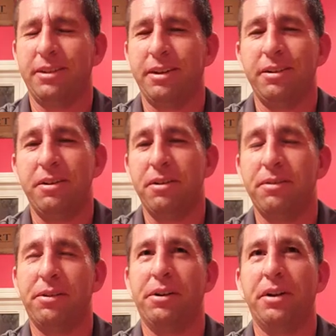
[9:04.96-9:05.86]
like, no,
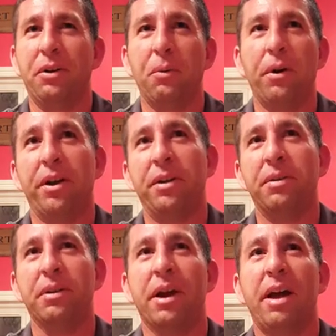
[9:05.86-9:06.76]
there ain't no
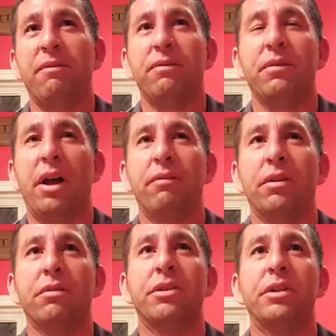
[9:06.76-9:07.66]
way. I've I've
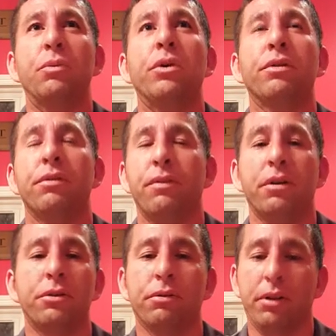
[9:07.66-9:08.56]
never seen one of the
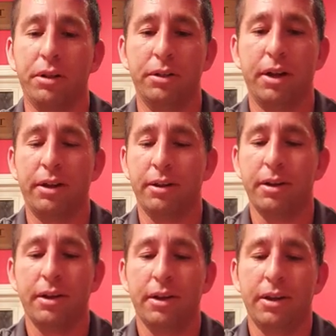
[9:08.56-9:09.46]
first release. I,
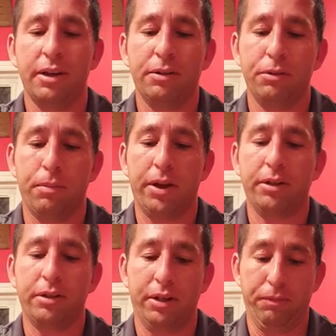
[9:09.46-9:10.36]
it was
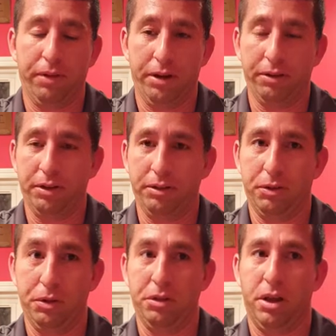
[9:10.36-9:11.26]
amazing. He found it.
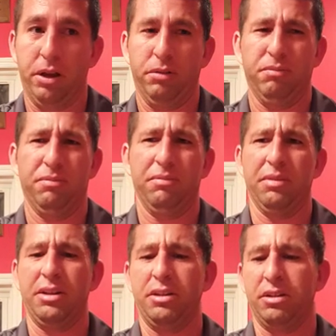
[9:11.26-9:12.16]
So it's like,
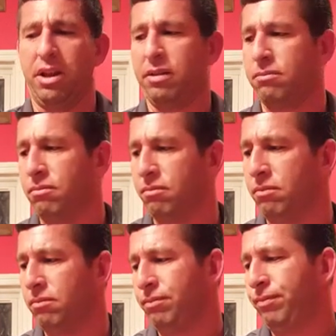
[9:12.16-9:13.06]
this is like,
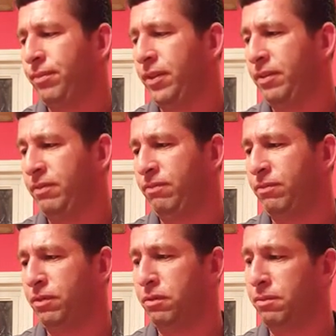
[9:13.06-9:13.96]

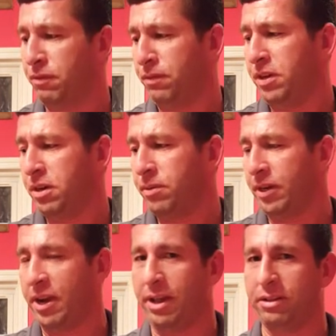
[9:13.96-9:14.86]
for a VW
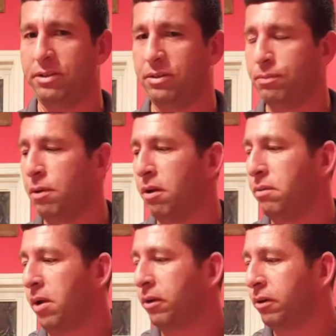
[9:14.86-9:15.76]
guy, this is probably
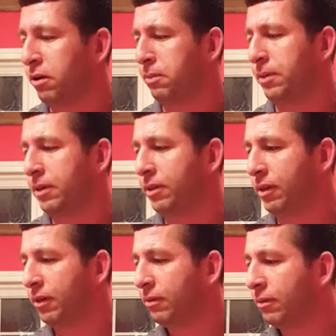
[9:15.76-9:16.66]
my grail piece
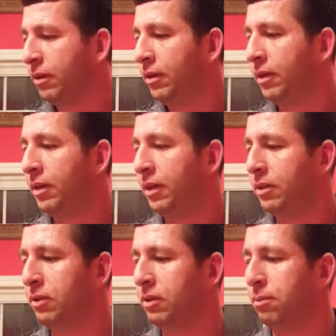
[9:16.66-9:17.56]
now. It
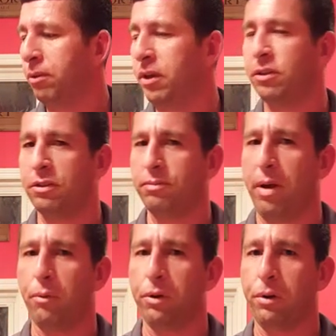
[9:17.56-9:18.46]
took the place of my
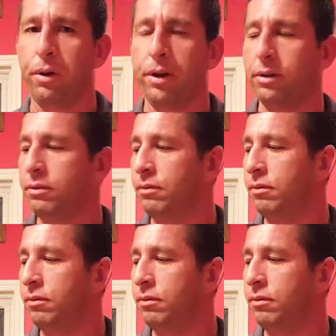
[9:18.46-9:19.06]
108